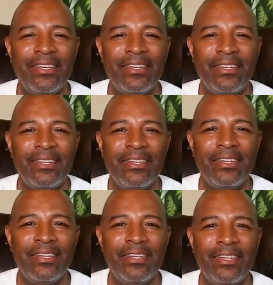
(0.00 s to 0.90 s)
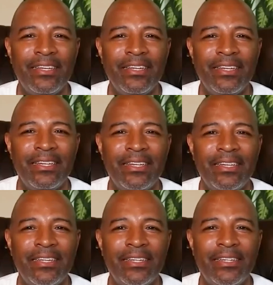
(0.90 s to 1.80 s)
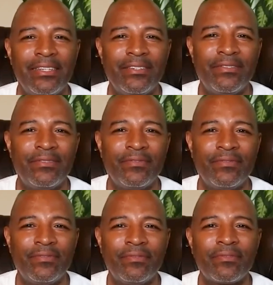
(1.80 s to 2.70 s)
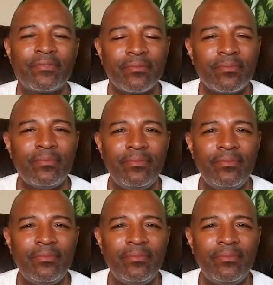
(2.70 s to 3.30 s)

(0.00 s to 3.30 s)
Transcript: No words are spoken by the person on screen.